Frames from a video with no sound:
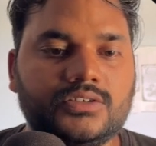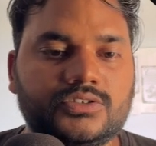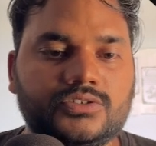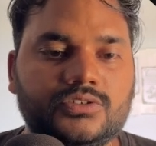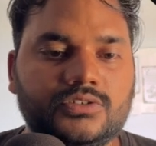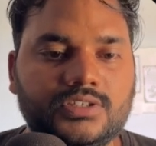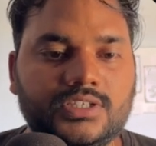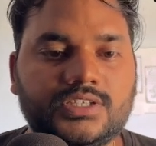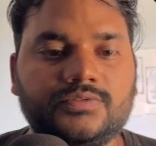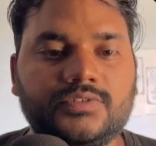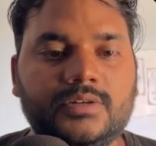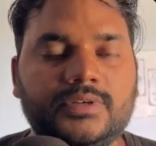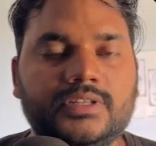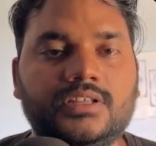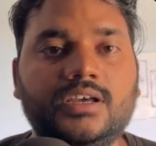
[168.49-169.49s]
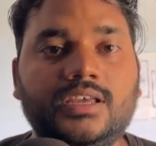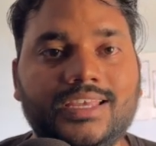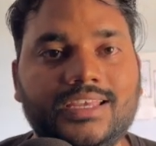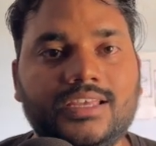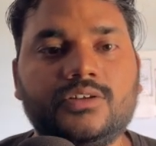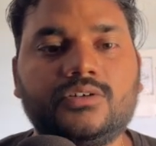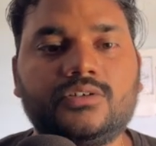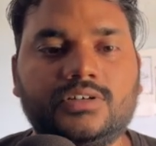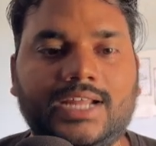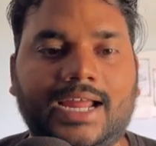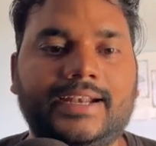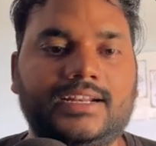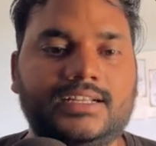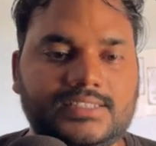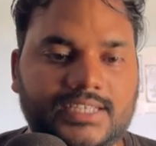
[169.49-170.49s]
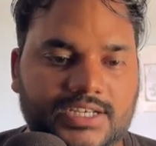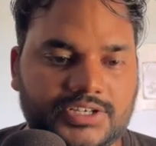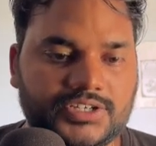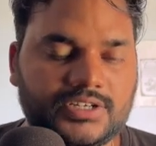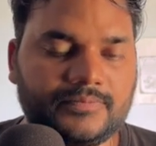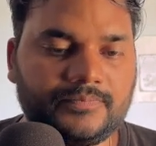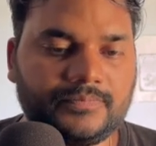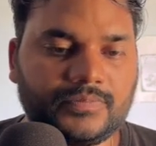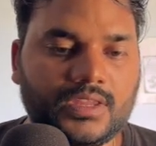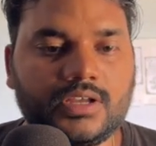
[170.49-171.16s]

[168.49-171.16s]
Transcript: So this will be the hero title section.